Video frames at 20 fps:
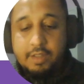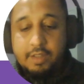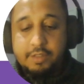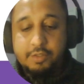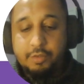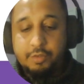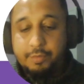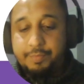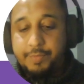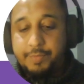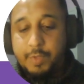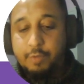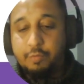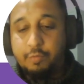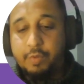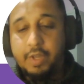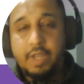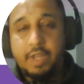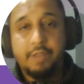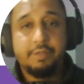So
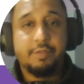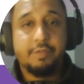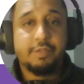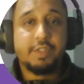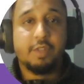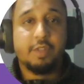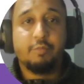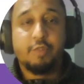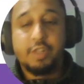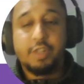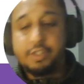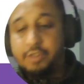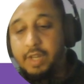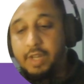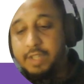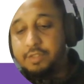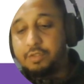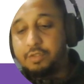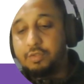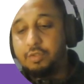if someone
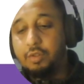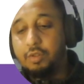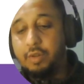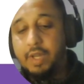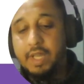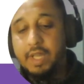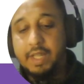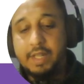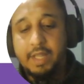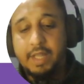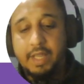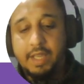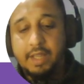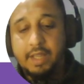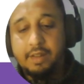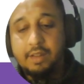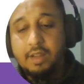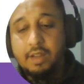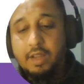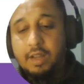tries to go ahead
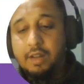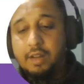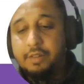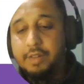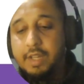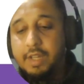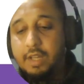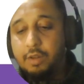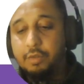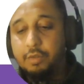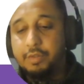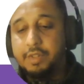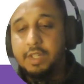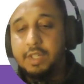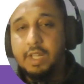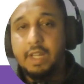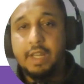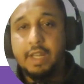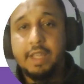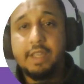and reload
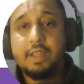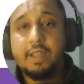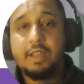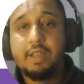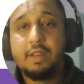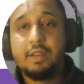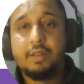the link,